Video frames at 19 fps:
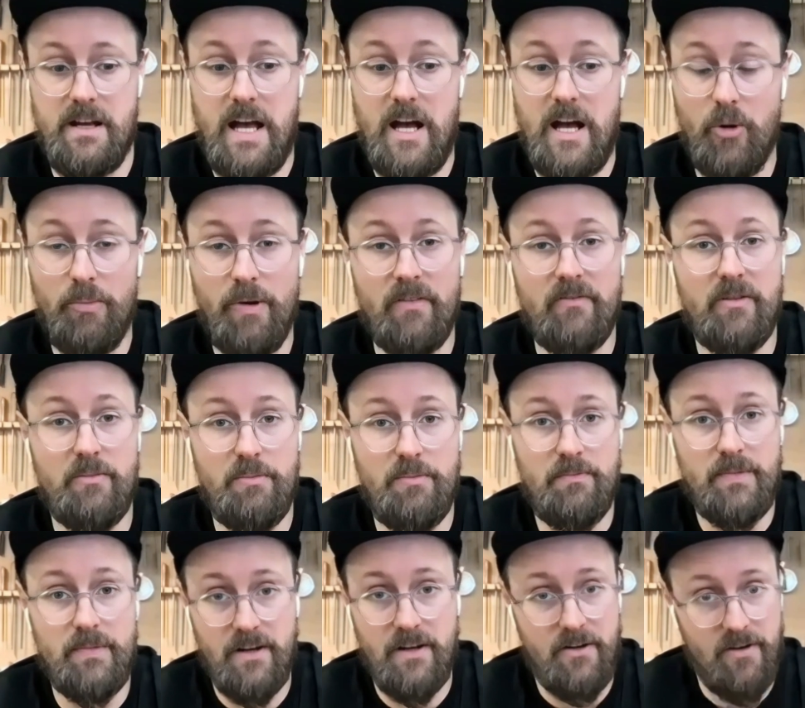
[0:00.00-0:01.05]
help
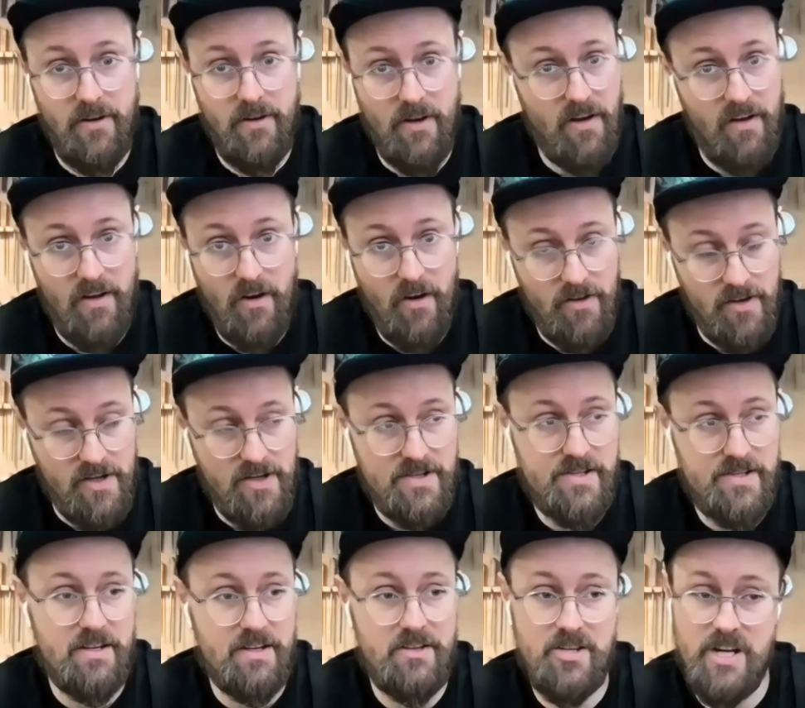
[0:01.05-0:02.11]

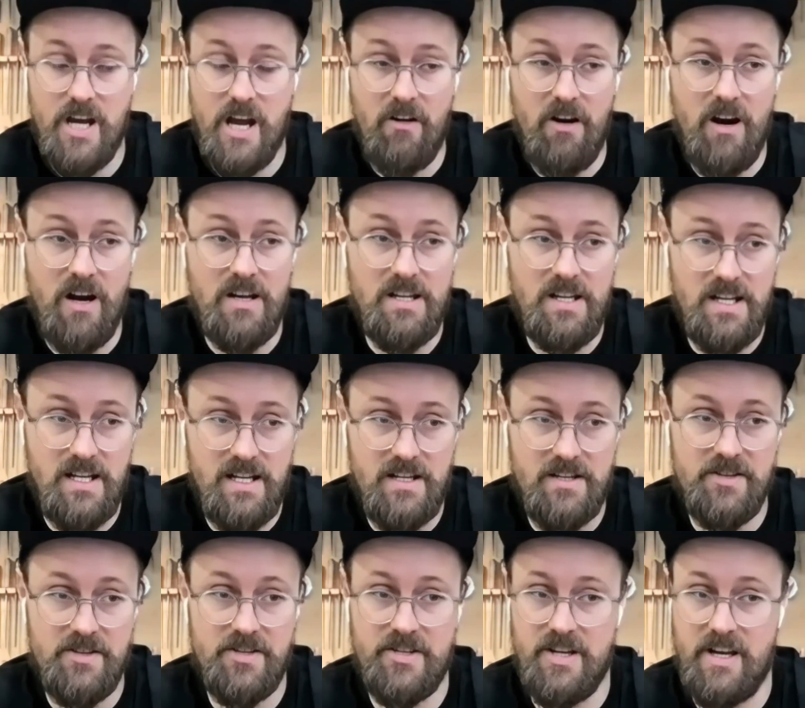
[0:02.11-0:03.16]
others, and share
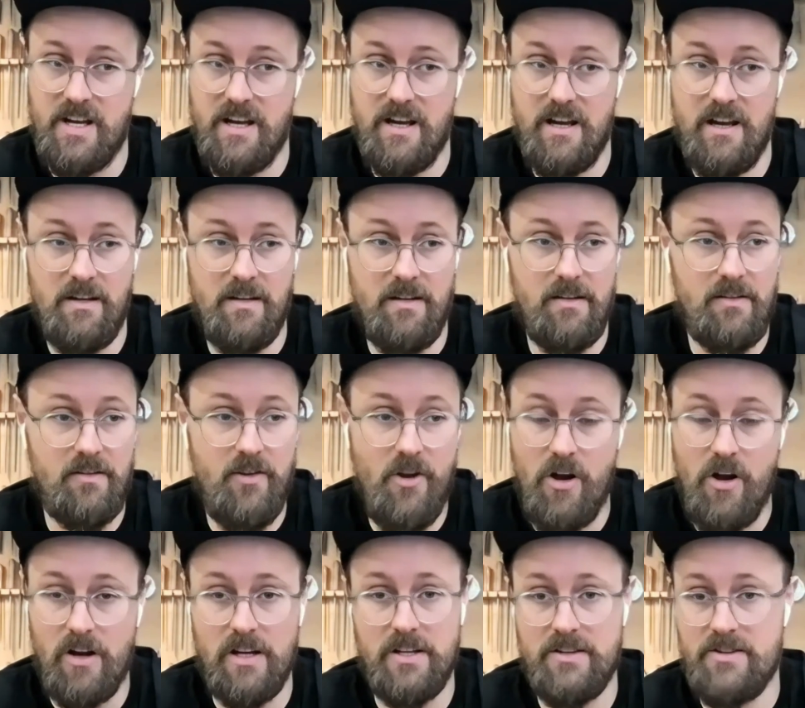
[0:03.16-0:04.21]
ideas, share
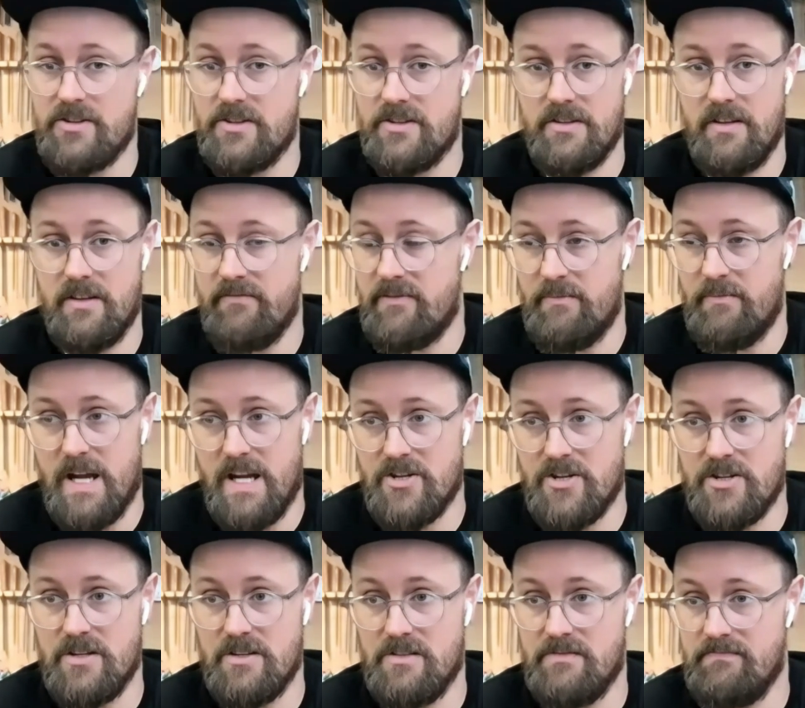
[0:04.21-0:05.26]
knowledge,
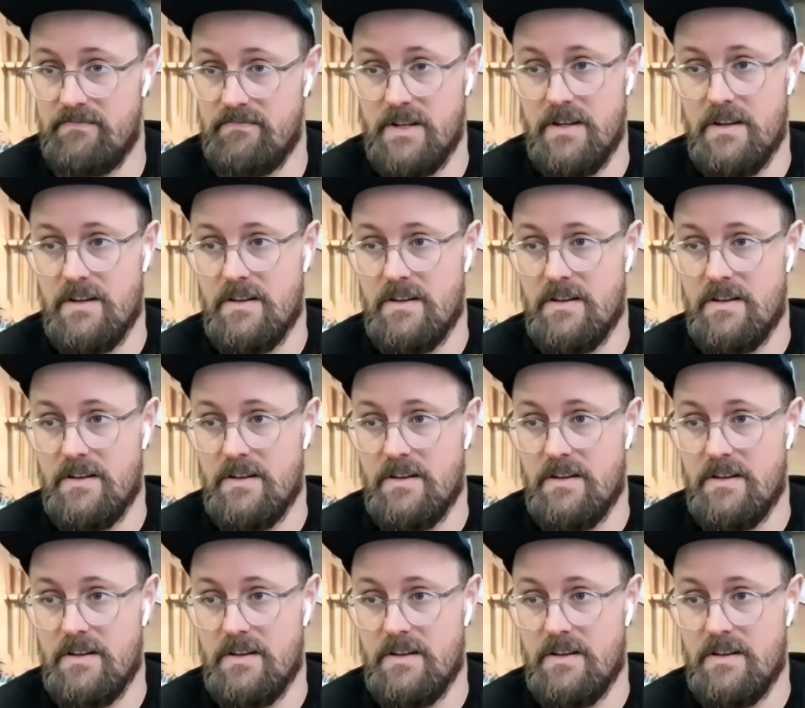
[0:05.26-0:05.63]
information.